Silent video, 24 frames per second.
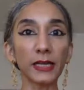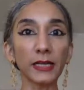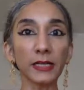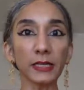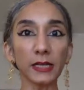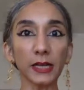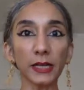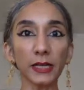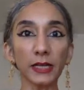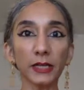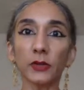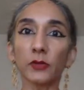
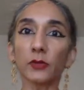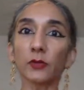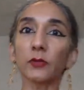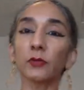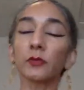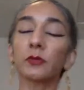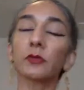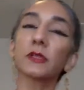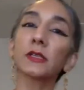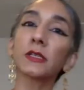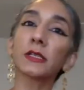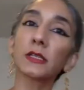and
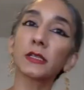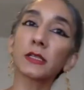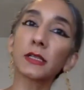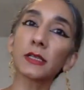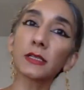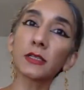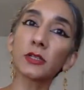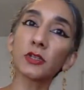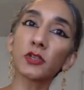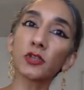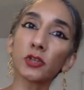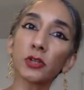
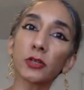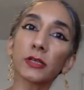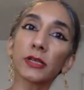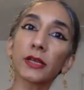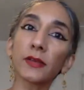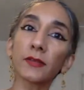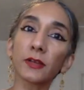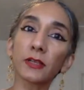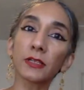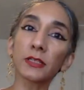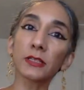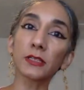this should
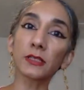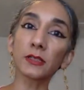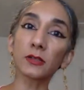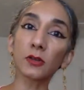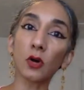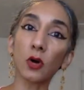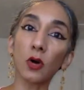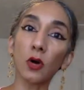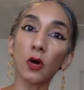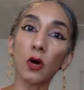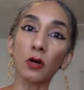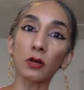give us
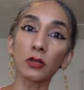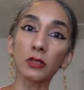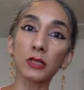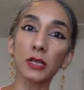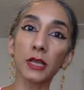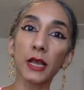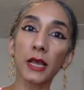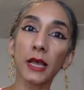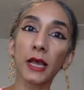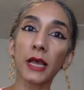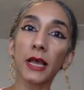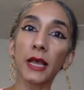cause.
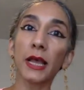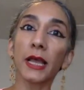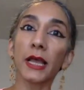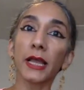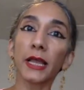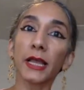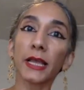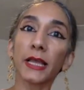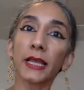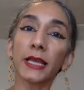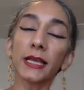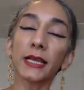
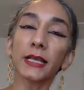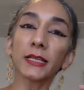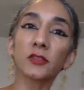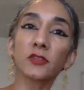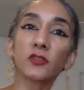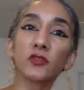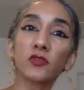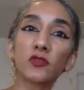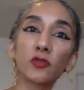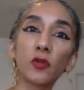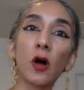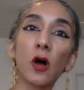He
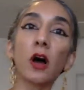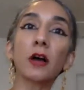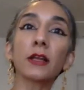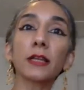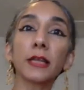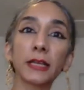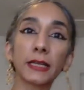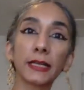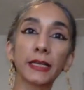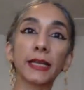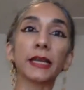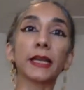has drawn
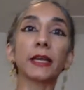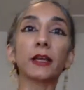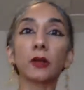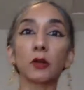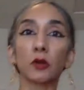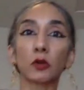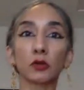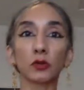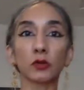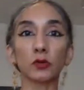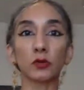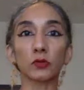and
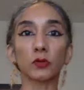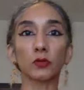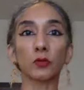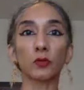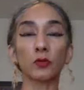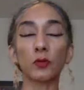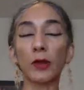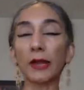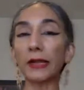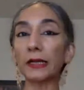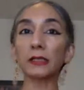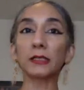killed
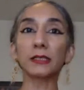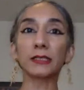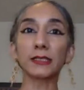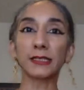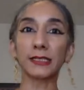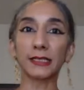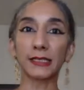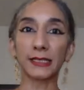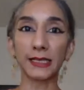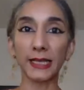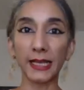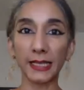
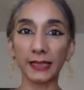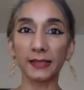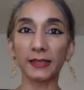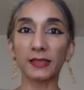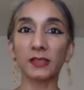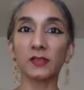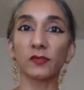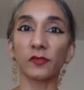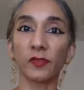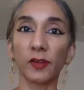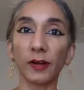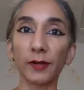recklessly at
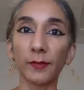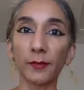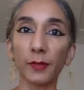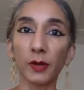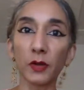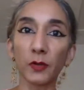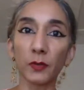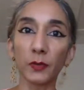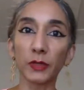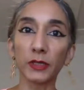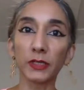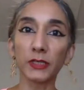this very
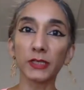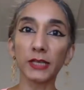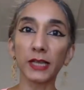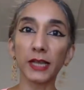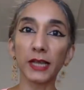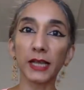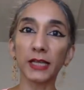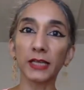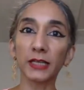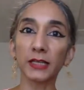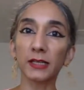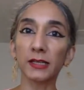moment,
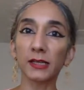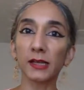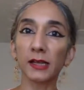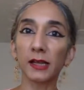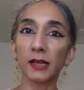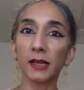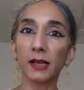and